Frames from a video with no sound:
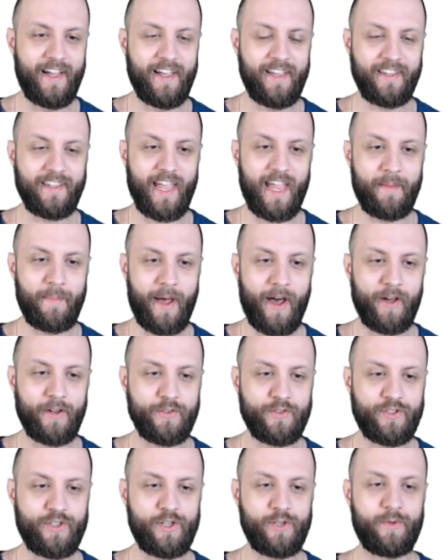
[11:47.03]
came
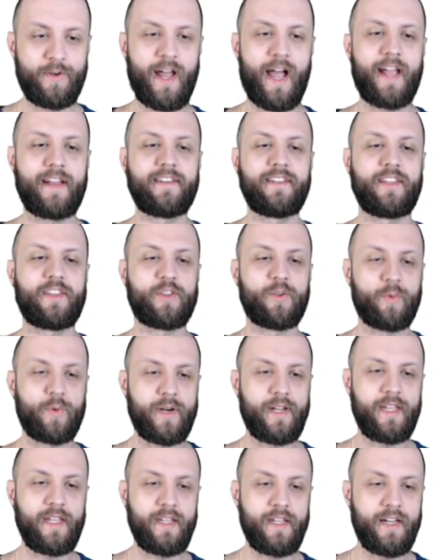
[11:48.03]
out
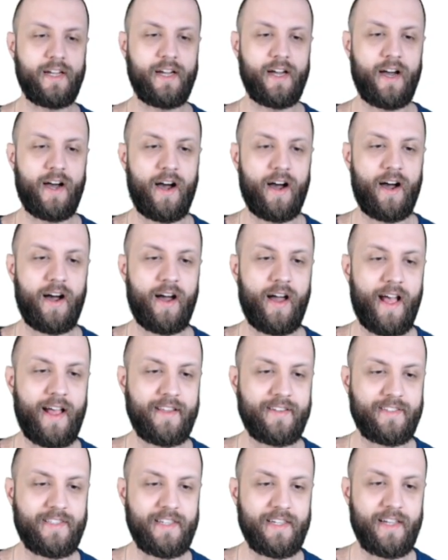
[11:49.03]
$2.93
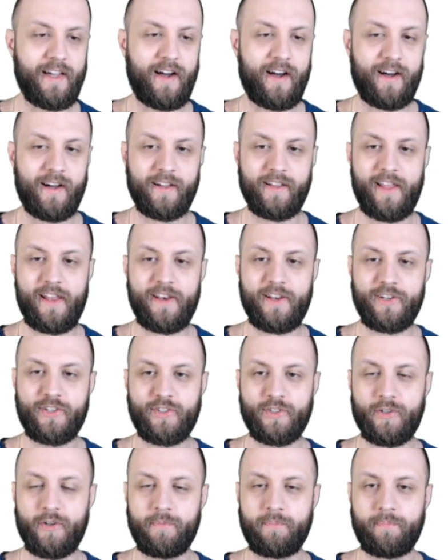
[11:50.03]
as the
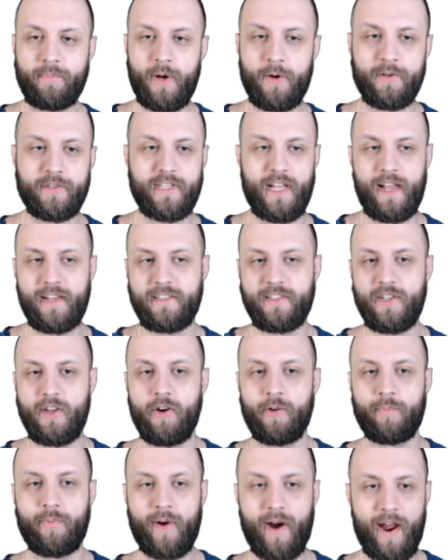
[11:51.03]
initial
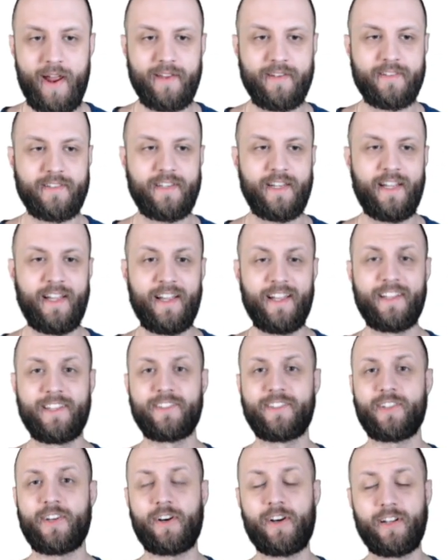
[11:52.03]
post-ICO price.
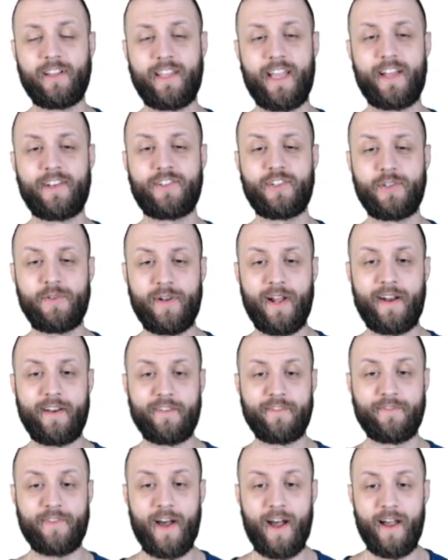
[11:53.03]
It's currently at
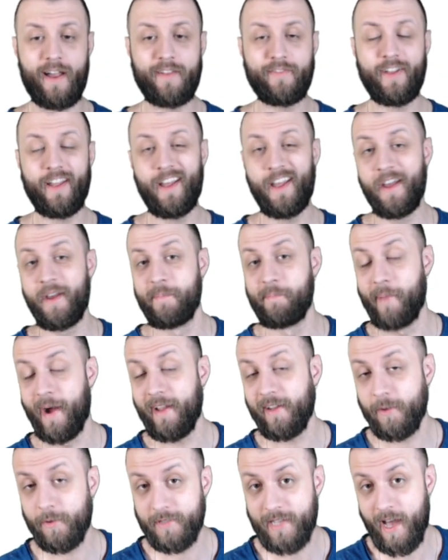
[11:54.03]
$2.95.
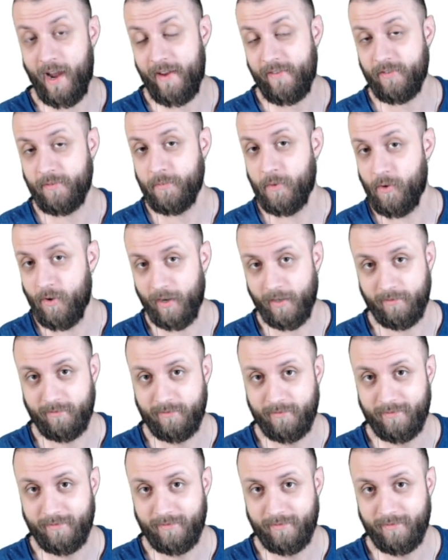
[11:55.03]
Might go down even more.